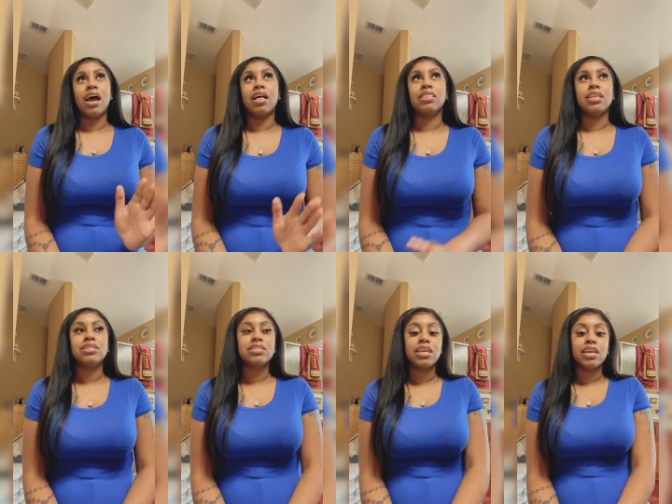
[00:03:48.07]

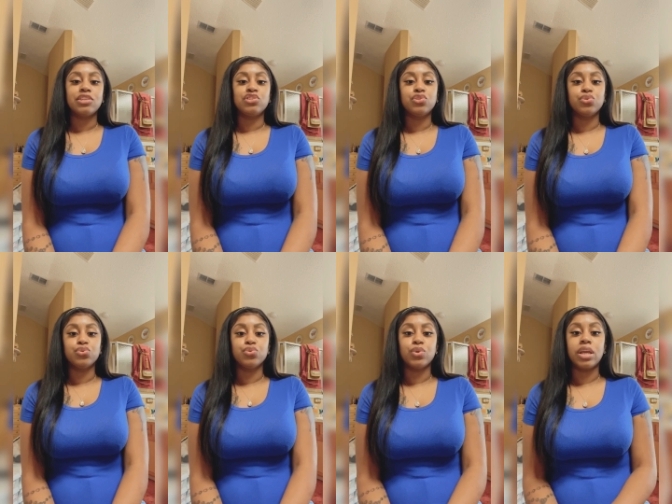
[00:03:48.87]
let's get
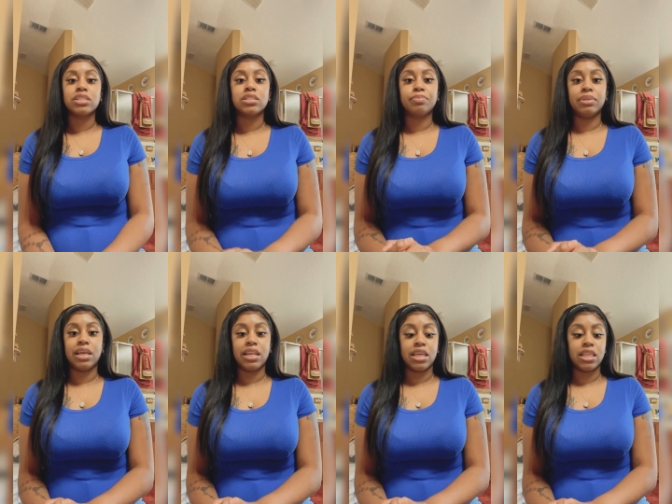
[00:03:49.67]
into
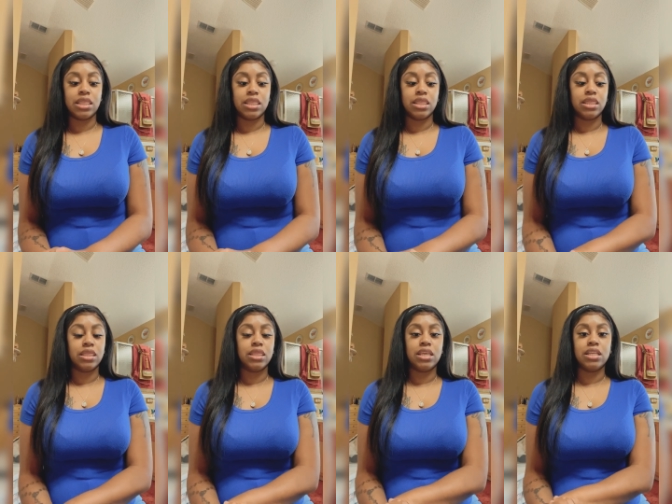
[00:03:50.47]
explaining
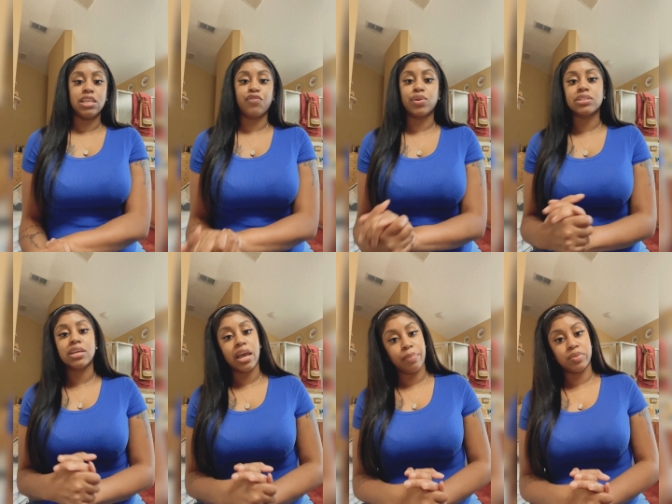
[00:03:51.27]
the different
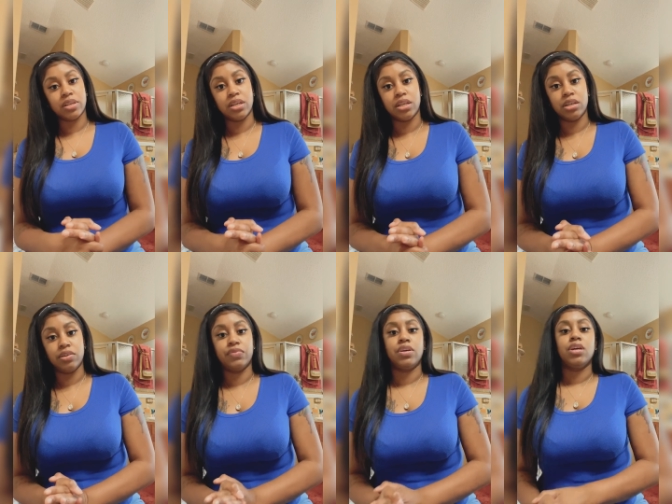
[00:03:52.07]
types
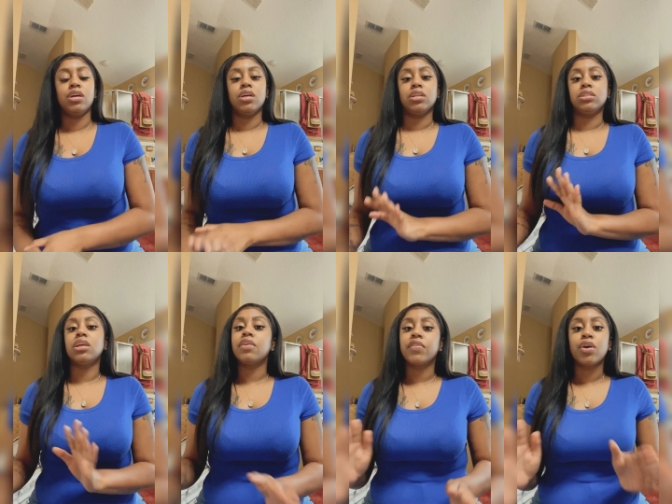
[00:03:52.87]
of
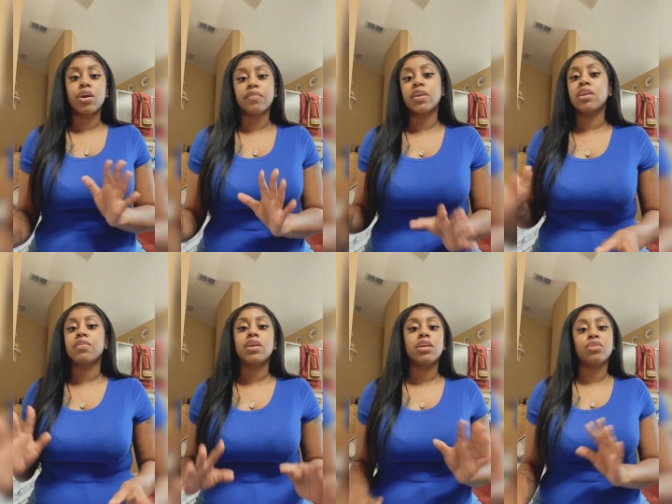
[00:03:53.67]
deaf and hard of
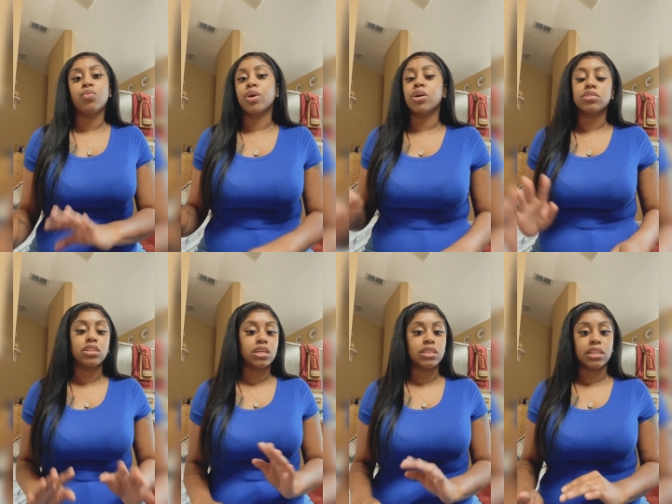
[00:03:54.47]
hearing, the worlds and
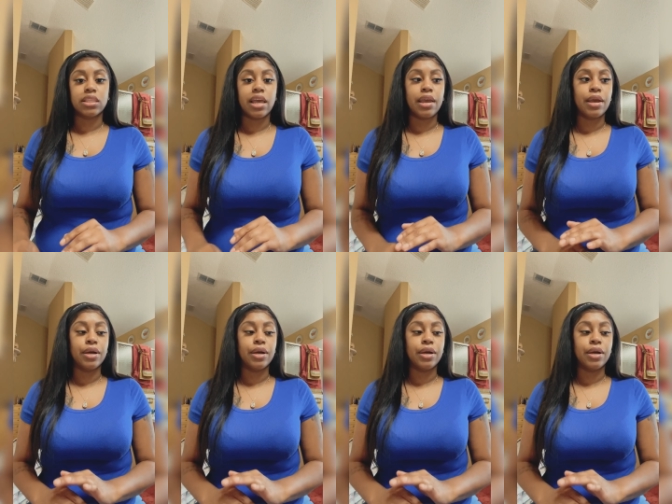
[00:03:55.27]
things like that.